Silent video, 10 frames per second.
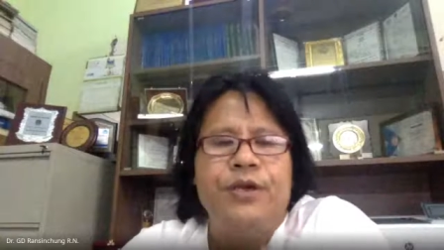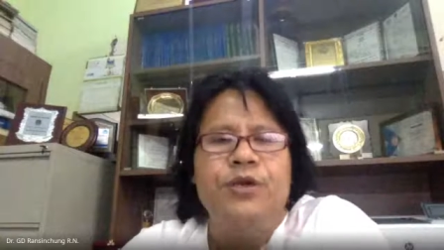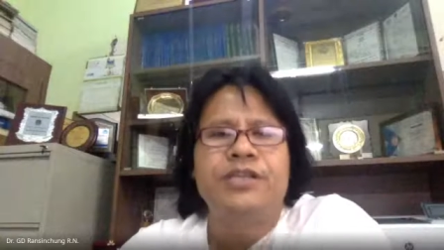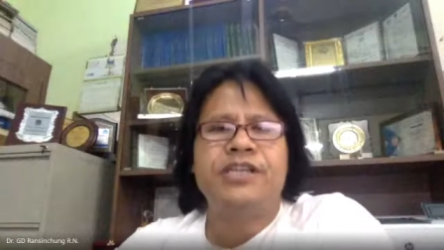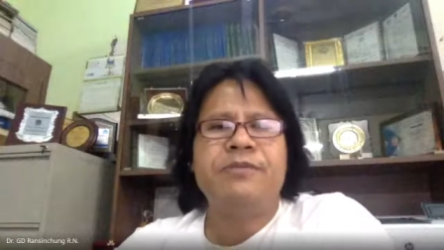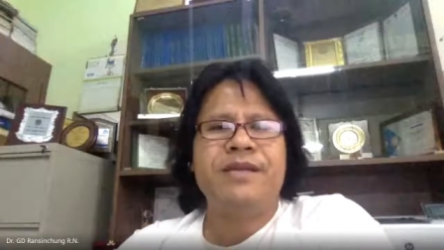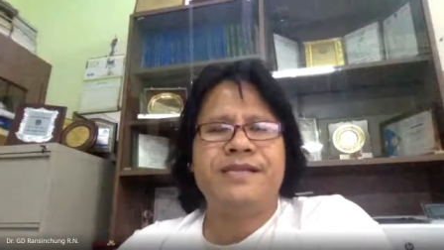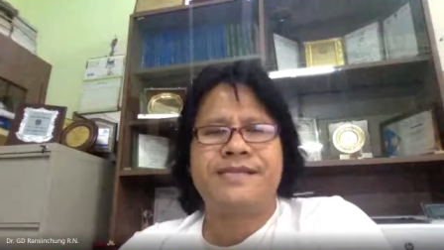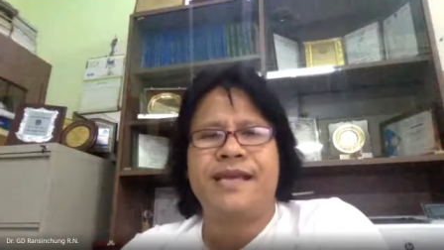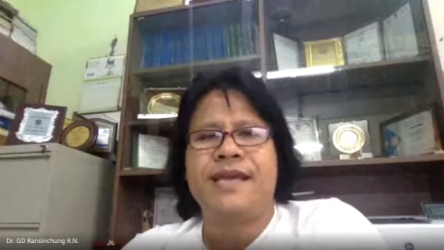Good team in
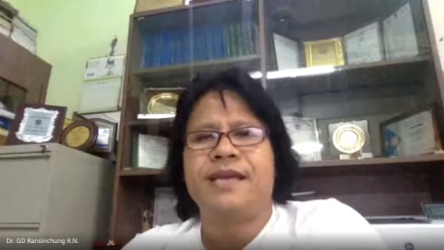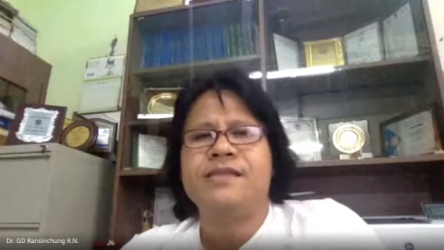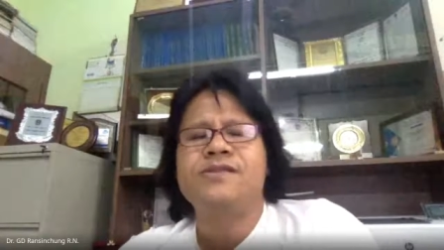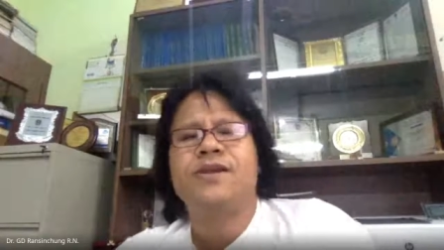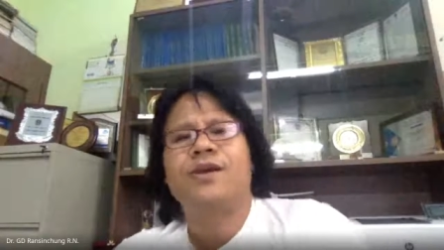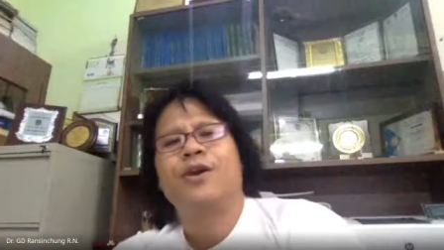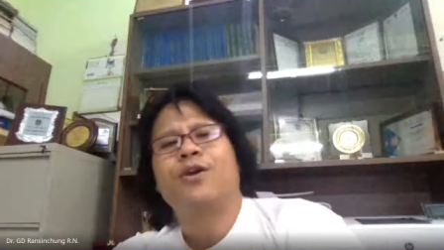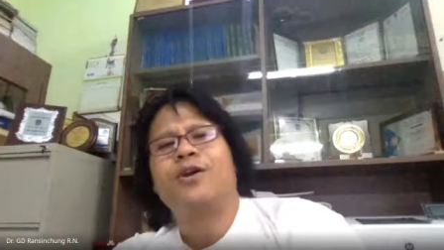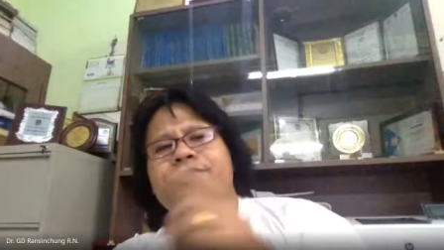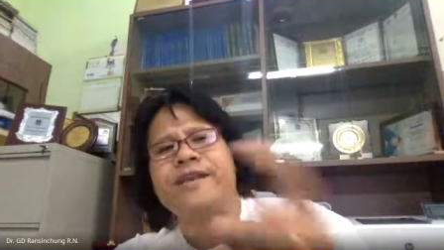the sense,
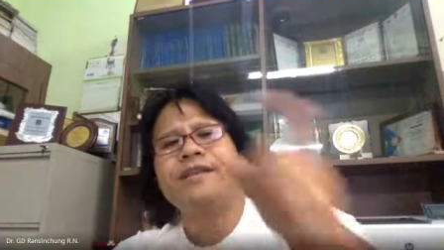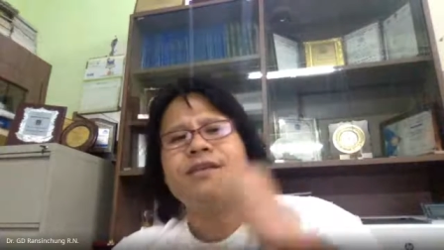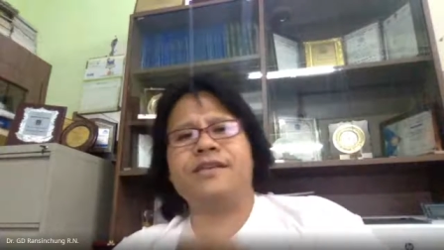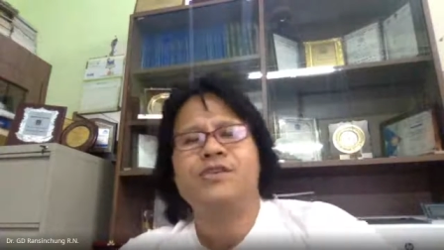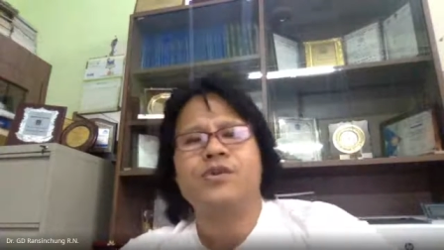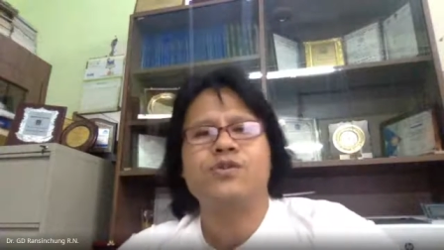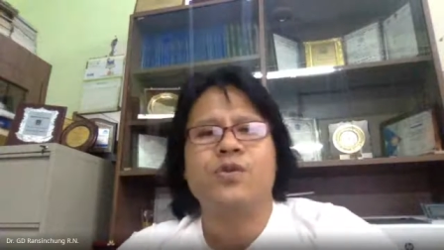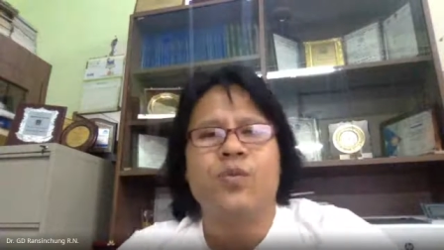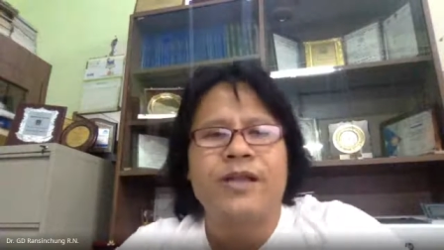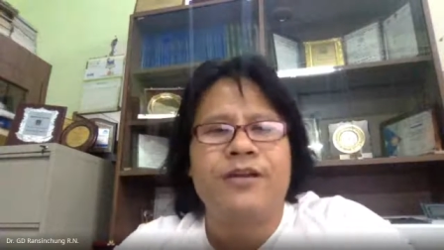contractor is
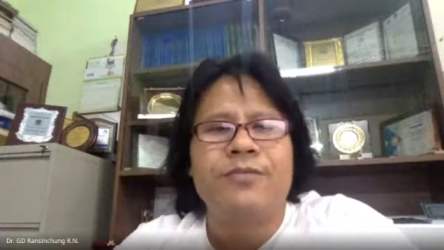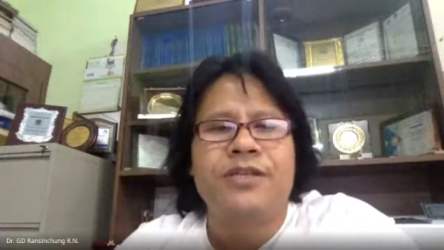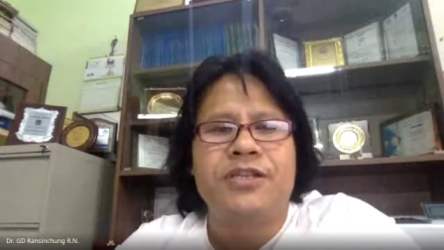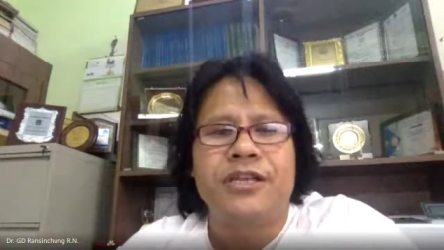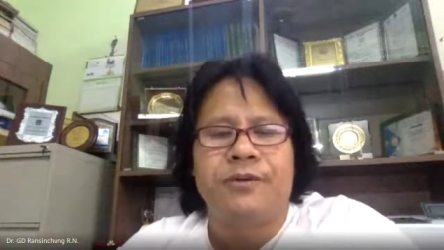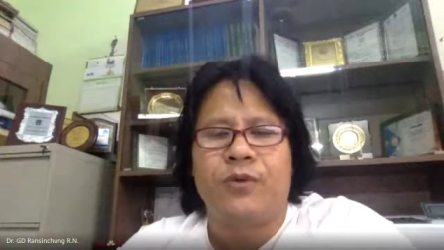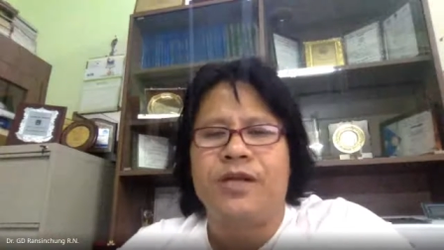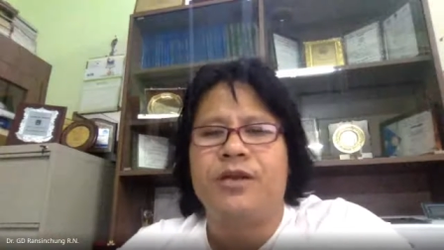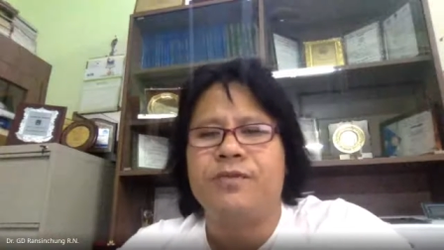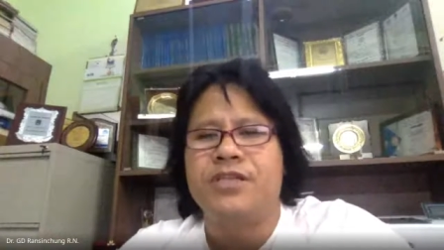also one of the
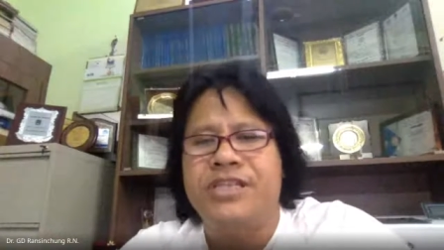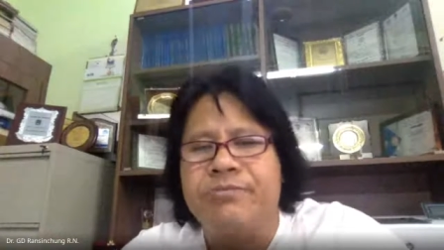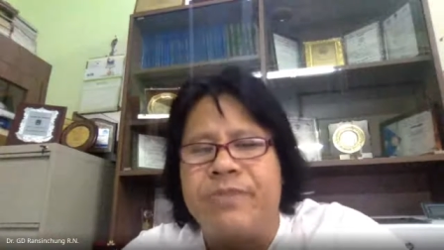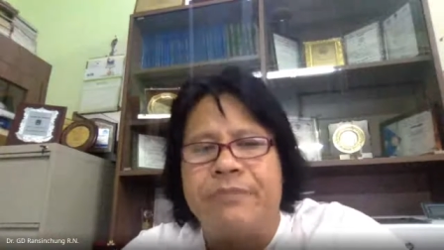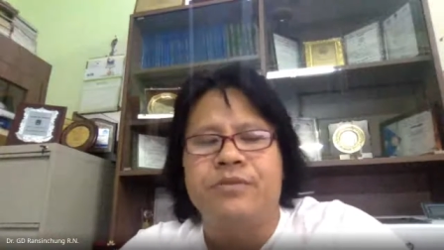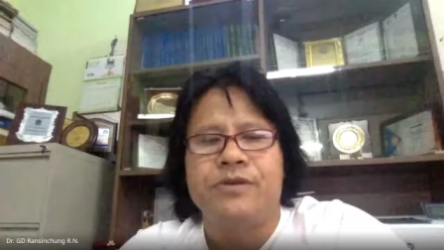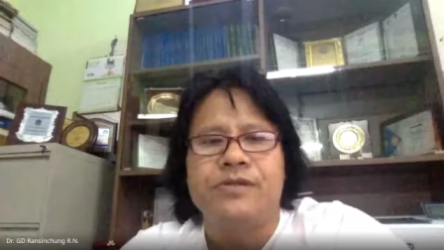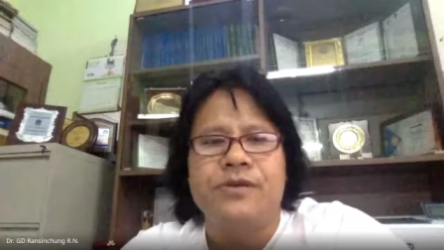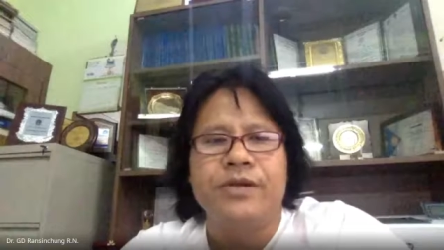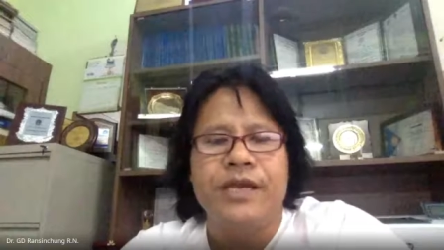team
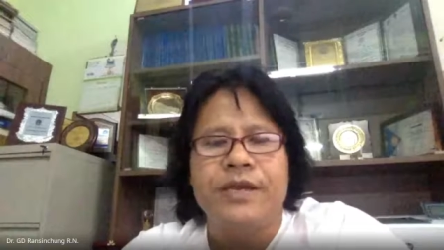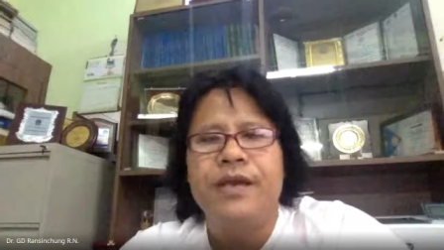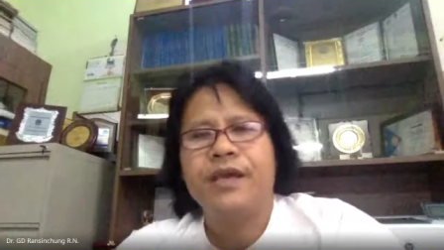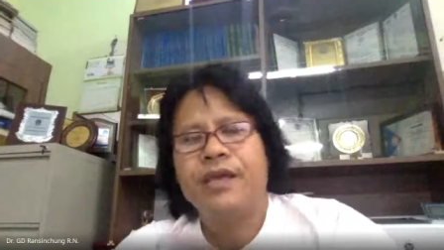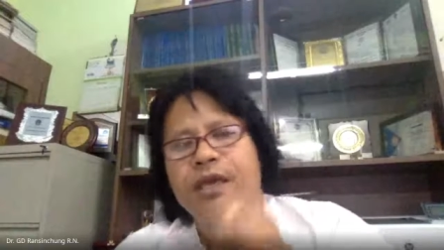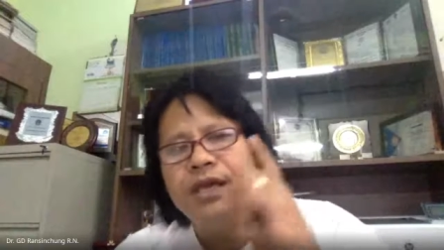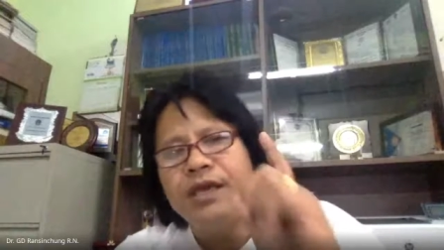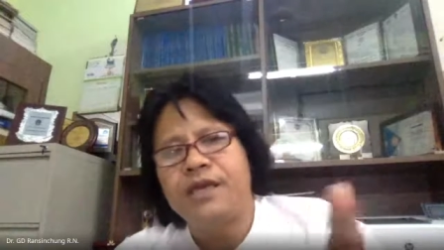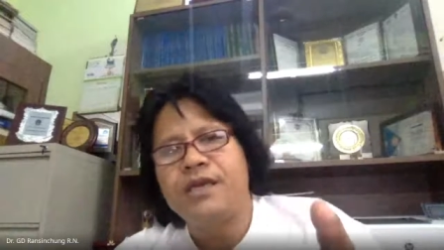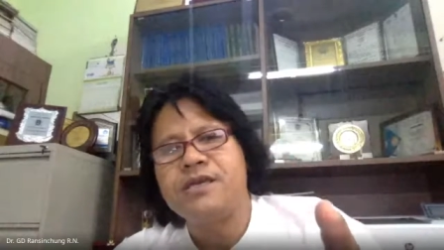members. Okay,
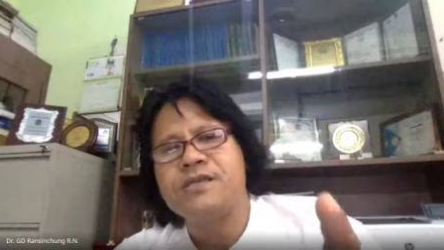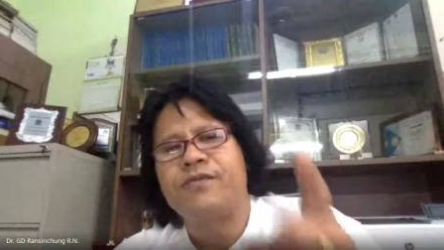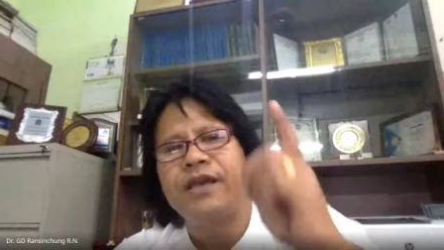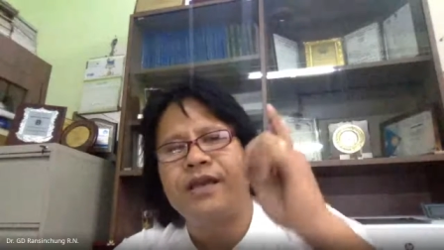he is